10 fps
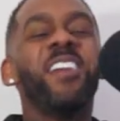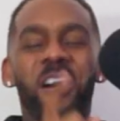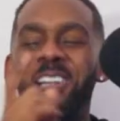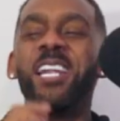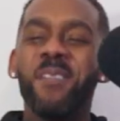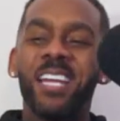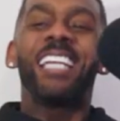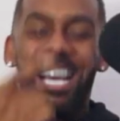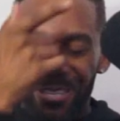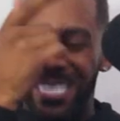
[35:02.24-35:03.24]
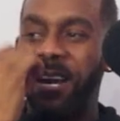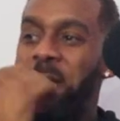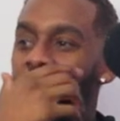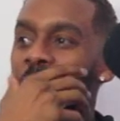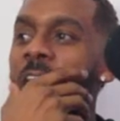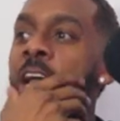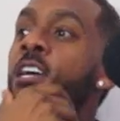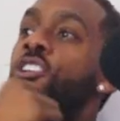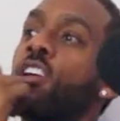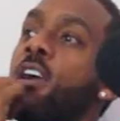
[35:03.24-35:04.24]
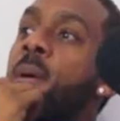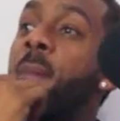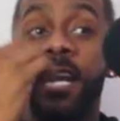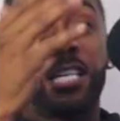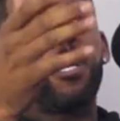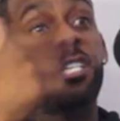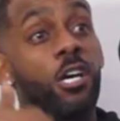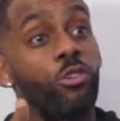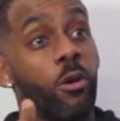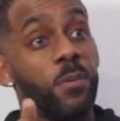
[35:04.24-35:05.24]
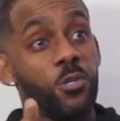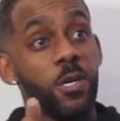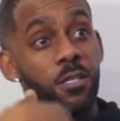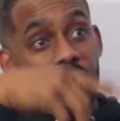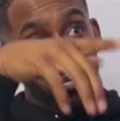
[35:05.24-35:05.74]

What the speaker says: No limit. That was it, right? So I remember, and they're Swedish. I grew up in Sweden,